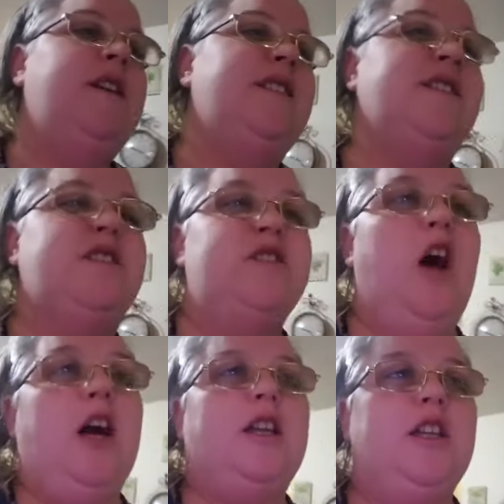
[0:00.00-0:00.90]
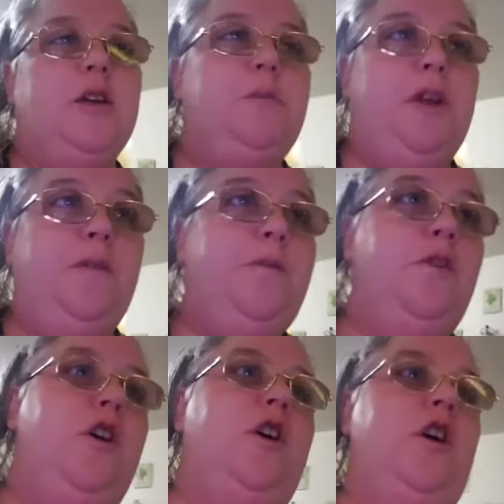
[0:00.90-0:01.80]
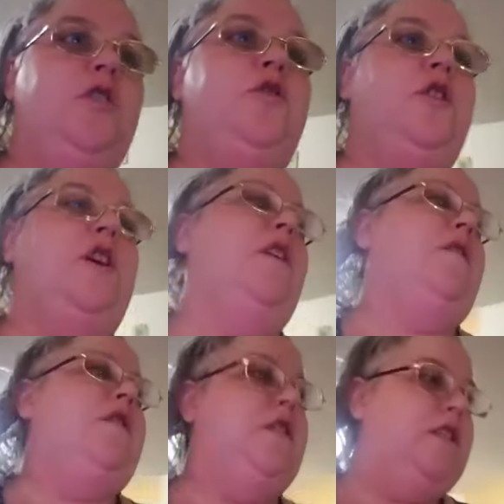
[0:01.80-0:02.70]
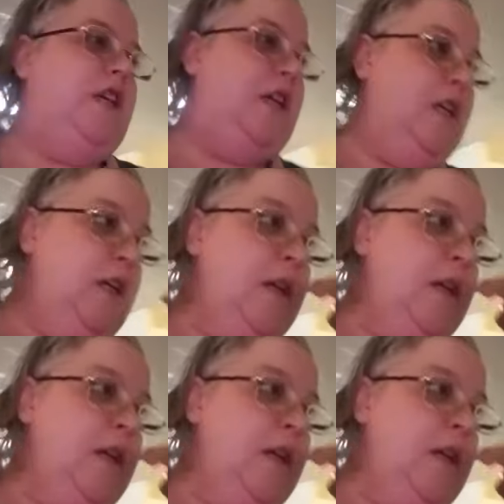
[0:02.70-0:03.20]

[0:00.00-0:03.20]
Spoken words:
This is not gonna be for a cooking Thursday